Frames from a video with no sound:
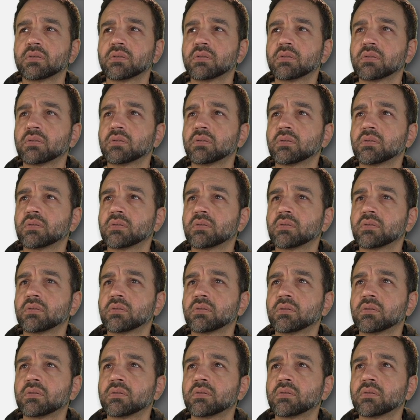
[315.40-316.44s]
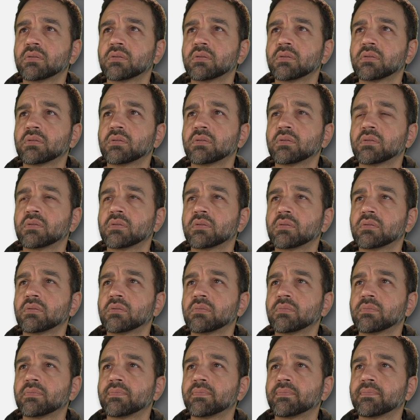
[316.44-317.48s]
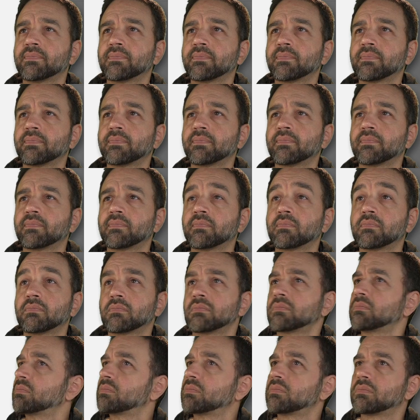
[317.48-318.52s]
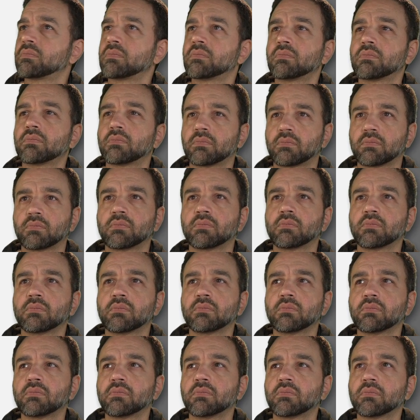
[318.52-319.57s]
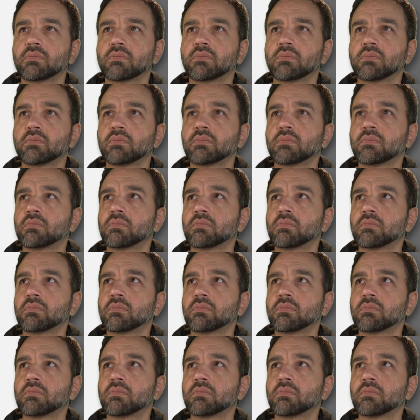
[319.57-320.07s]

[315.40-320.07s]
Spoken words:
[no speech]